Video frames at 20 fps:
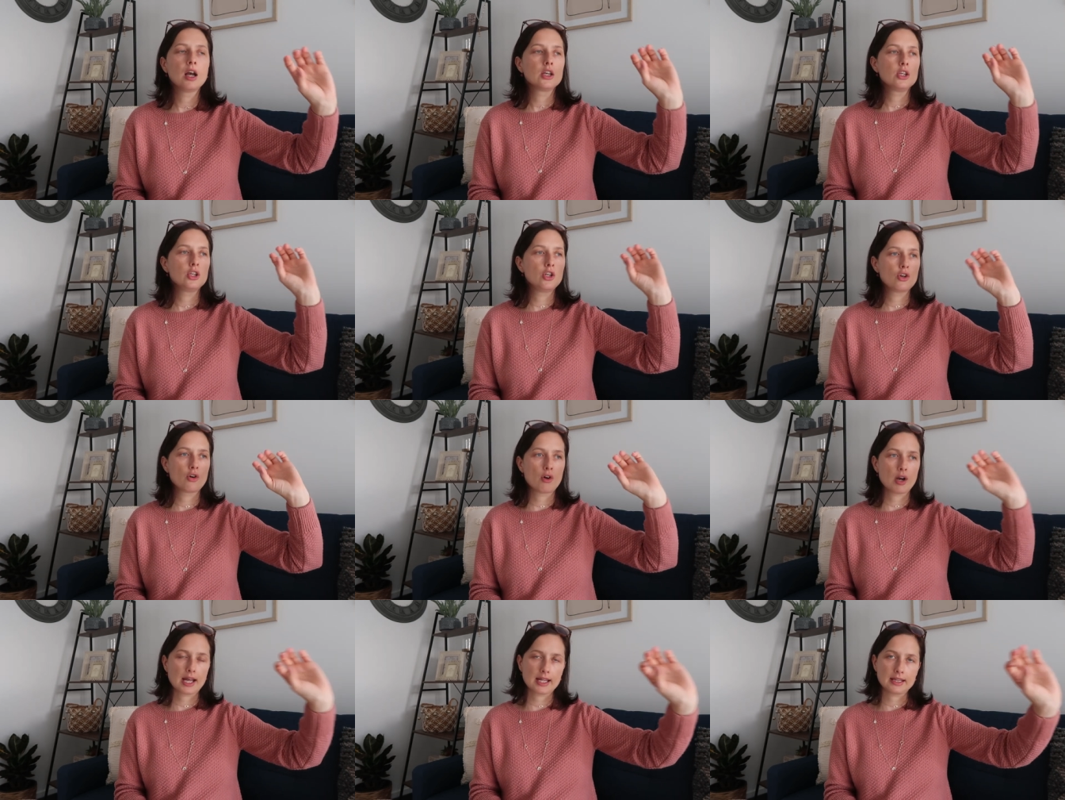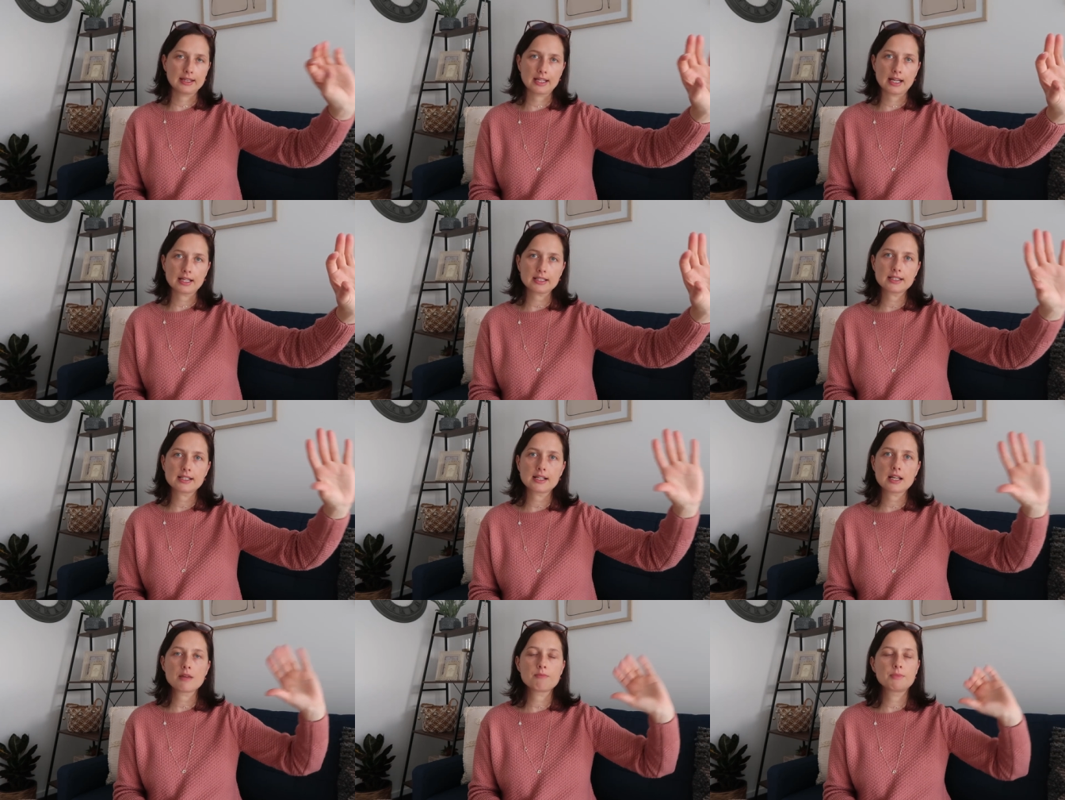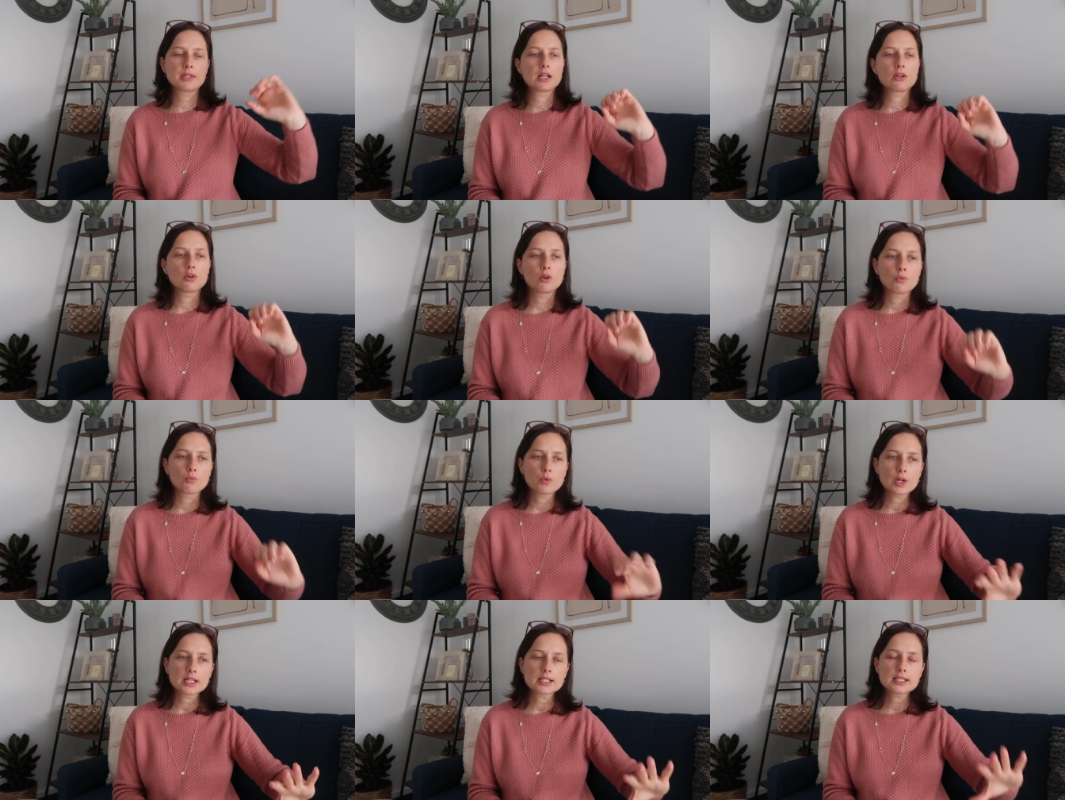you know, at that time, then
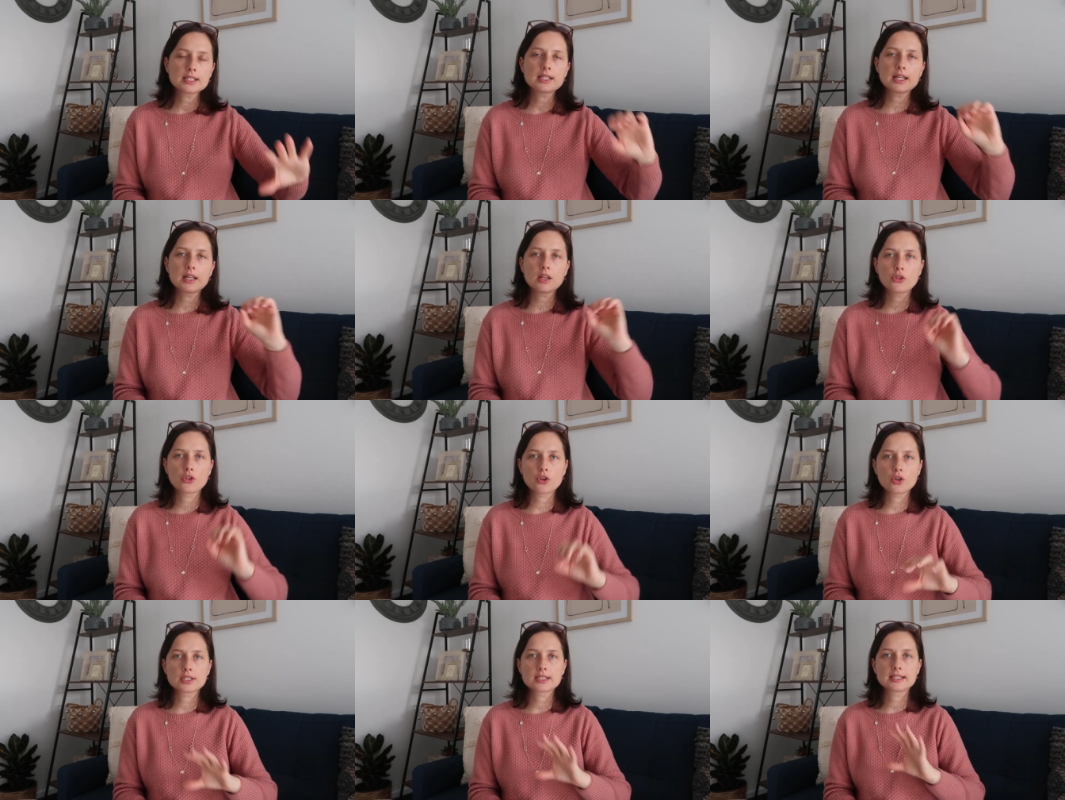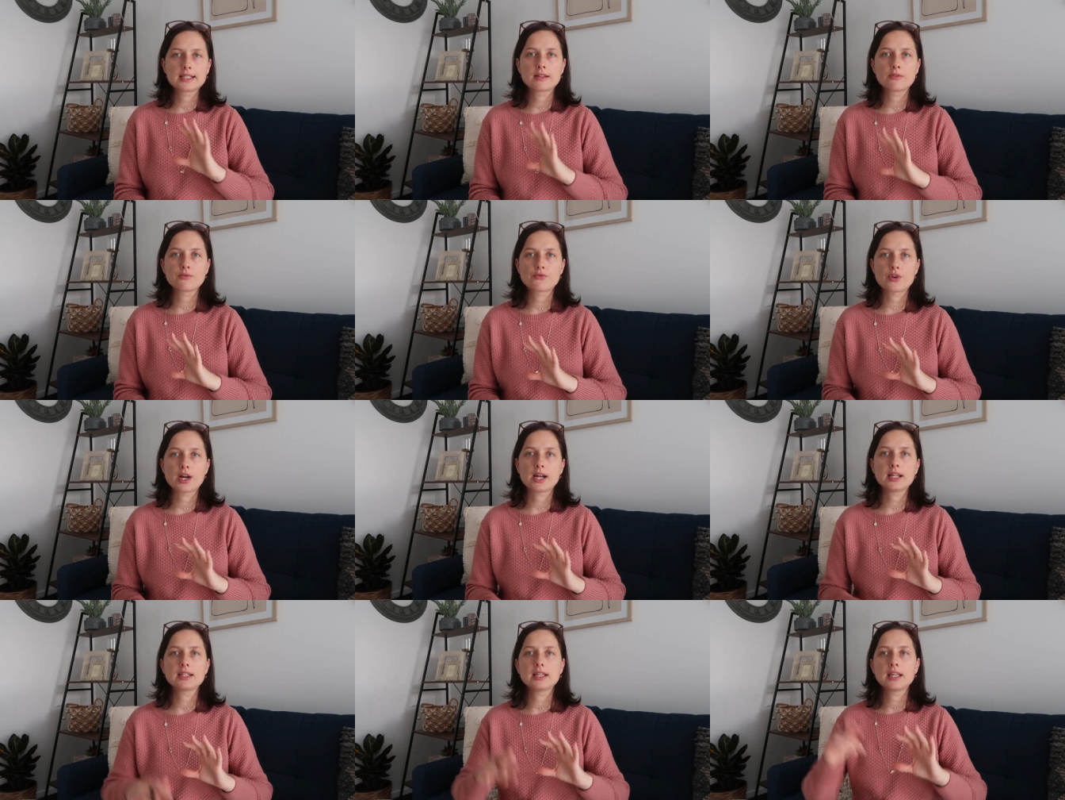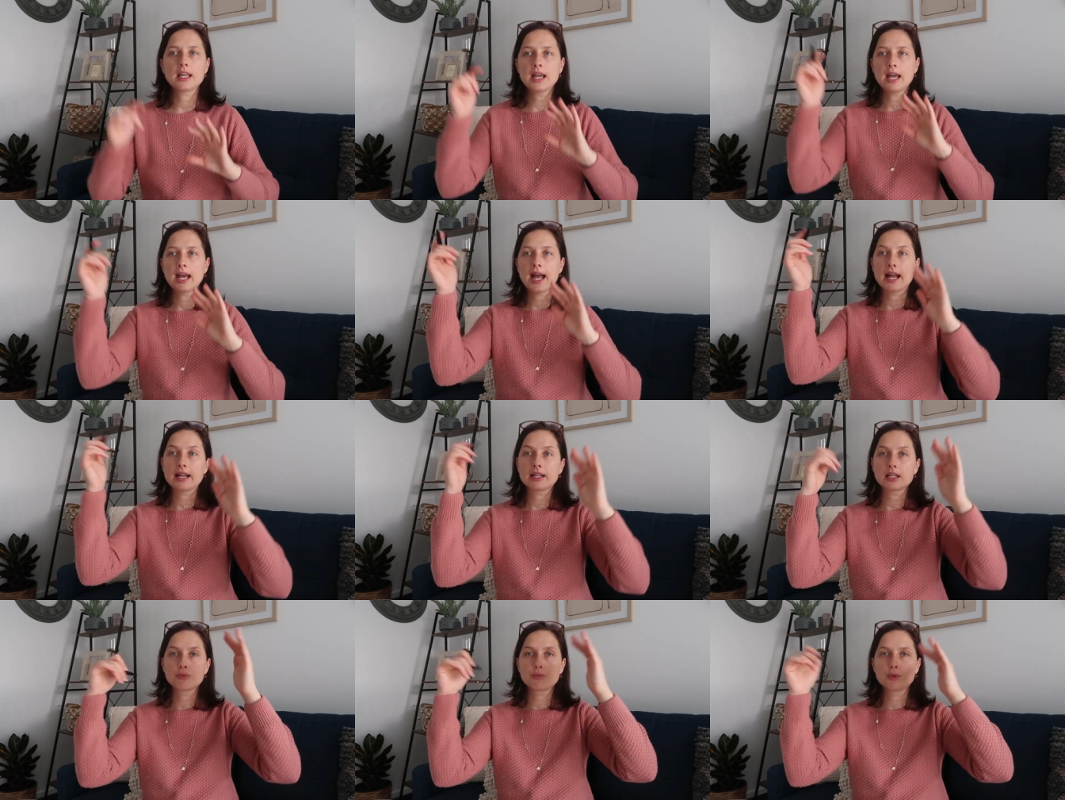on Wednesday, Thursday and Friday,
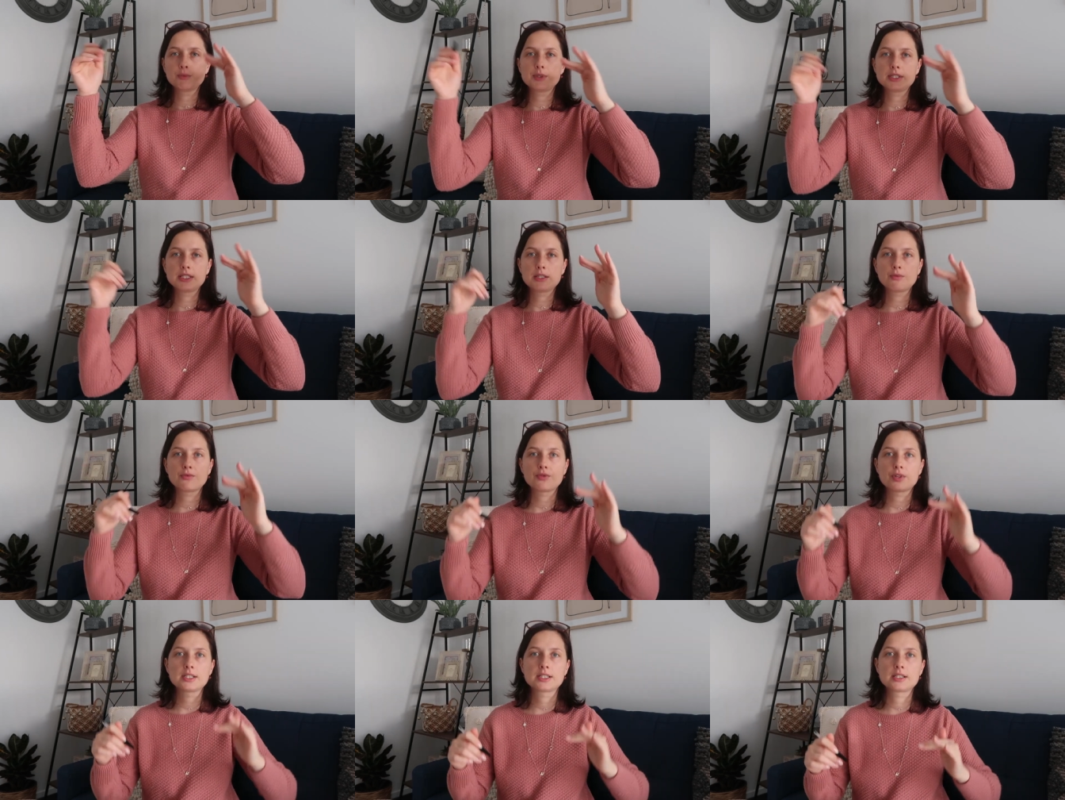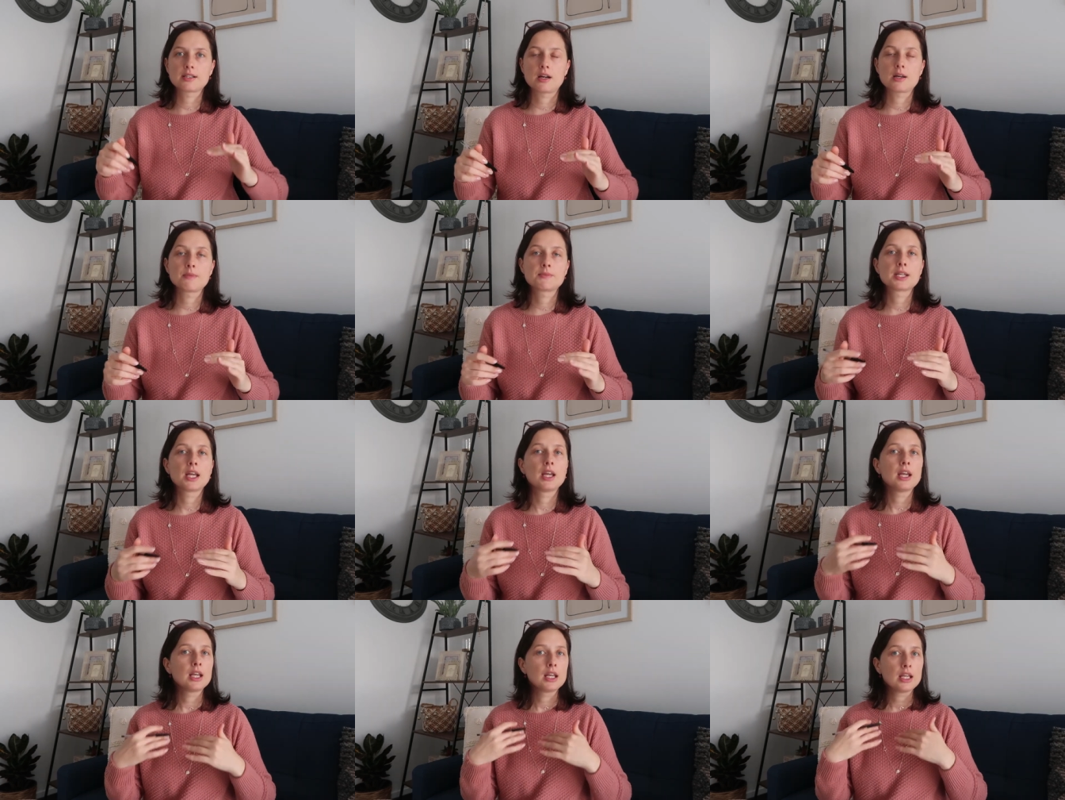and it will be different times.